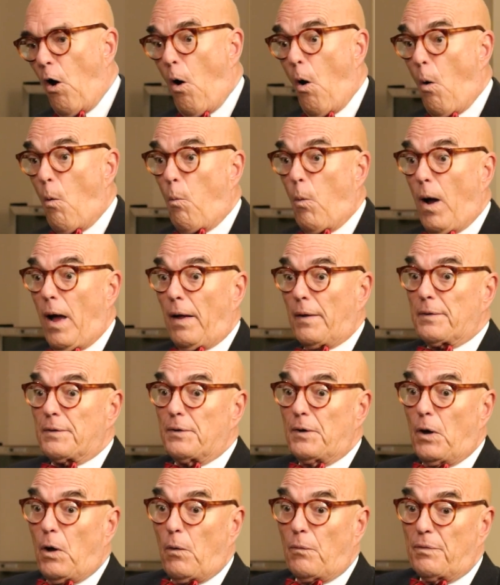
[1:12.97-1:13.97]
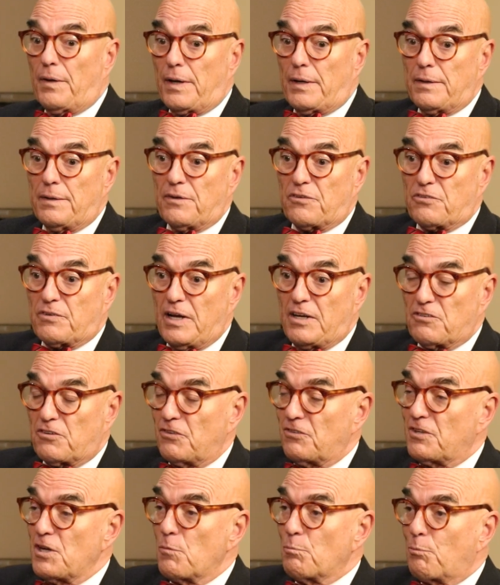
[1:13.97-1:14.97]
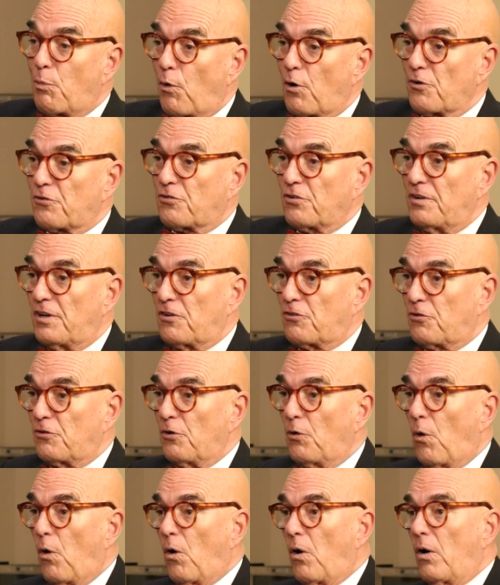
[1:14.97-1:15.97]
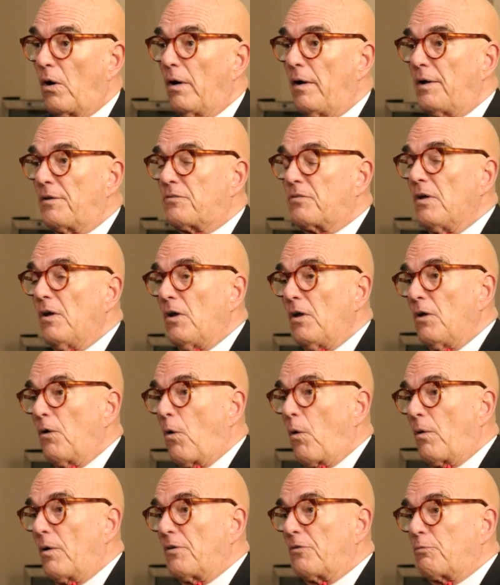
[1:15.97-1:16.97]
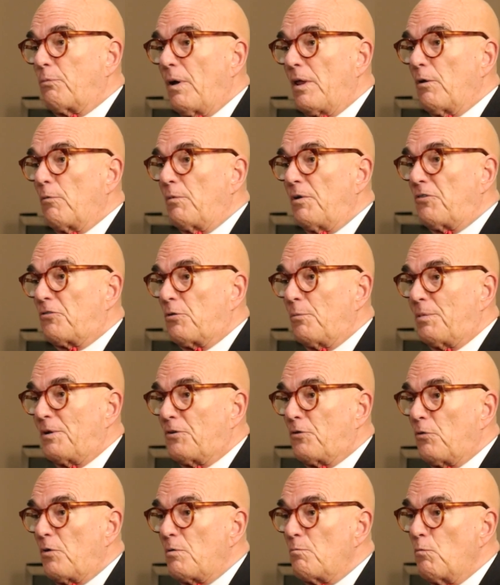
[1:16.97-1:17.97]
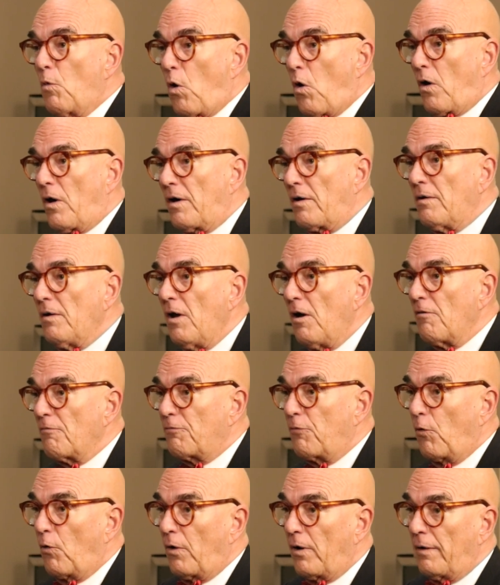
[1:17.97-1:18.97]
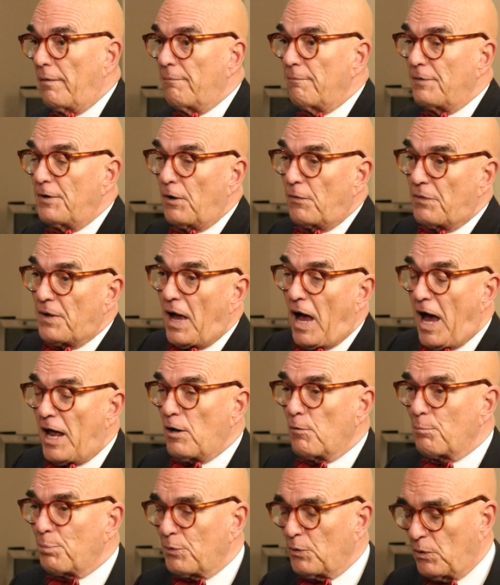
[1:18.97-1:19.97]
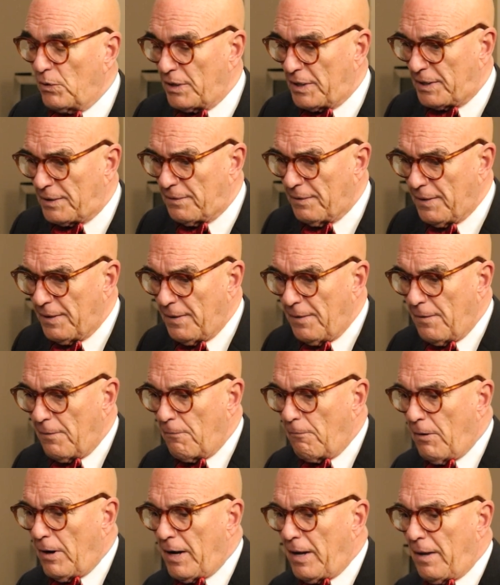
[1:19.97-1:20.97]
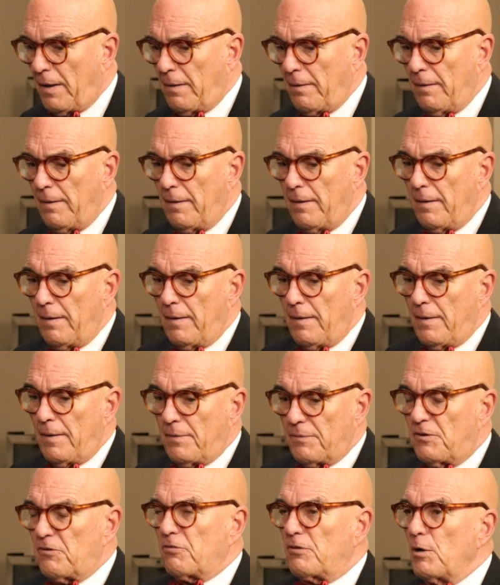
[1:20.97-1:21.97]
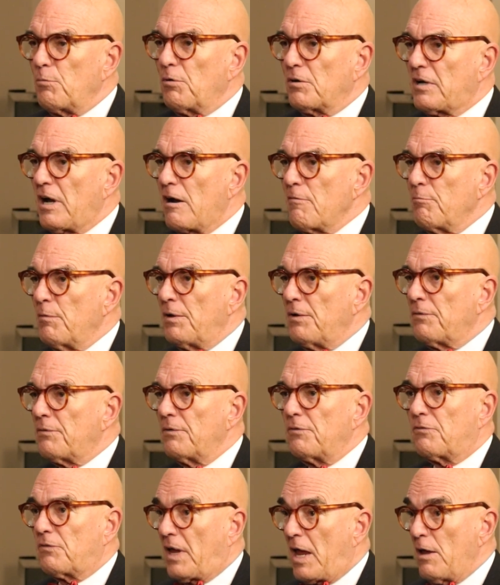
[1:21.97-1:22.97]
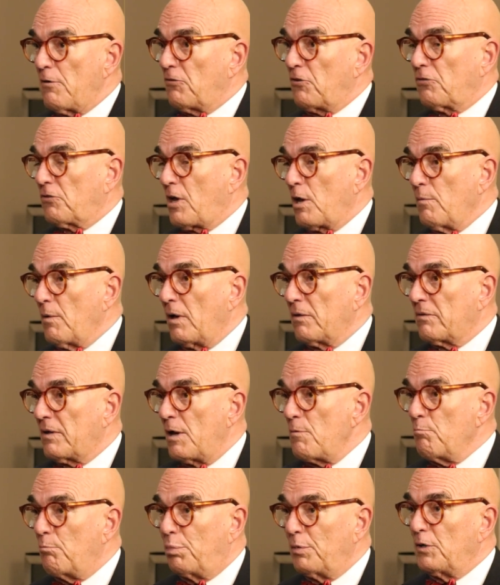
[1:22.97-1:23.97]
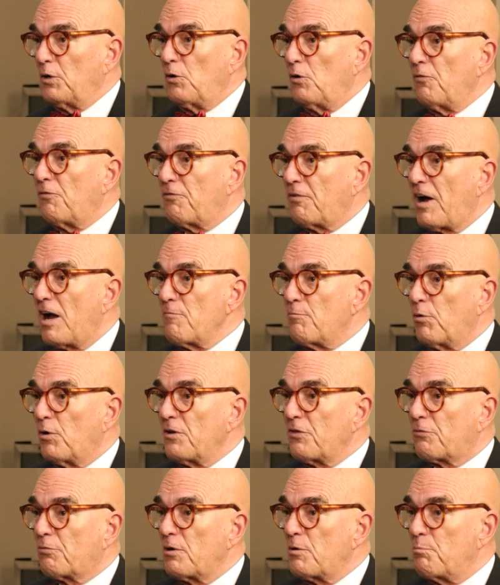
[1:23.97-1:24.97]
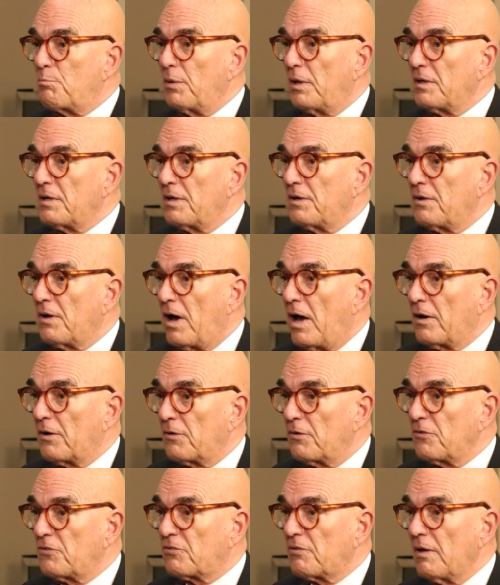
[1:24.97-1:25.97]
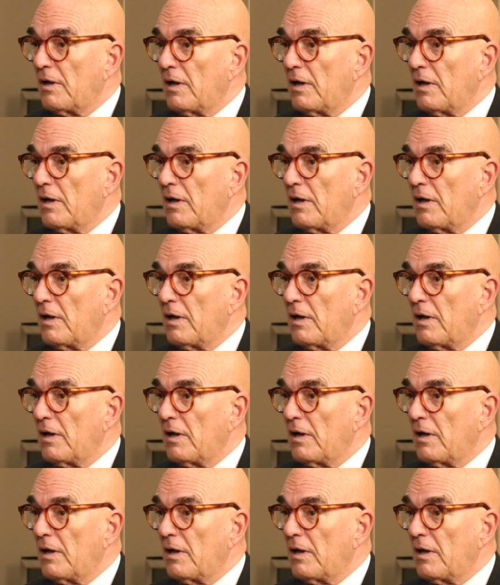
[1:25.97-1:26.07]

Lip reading: oh, well, you know, they in the States, it's the abortion issue, or it's whether we should be doing more for, you know, the unemployed. While this Liberal government just came out, they blew $5.3 billion